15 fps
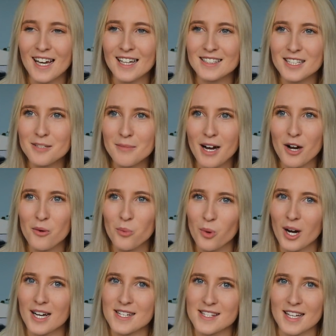It didn't matter
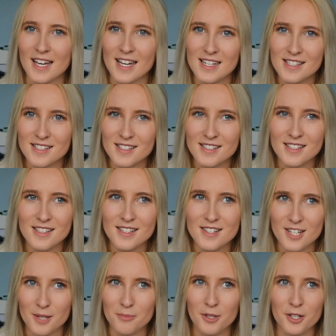what I said,
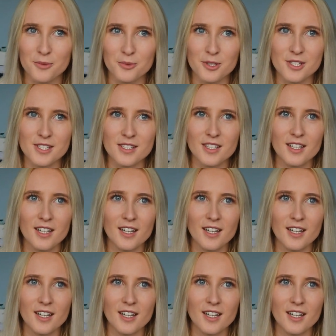someone would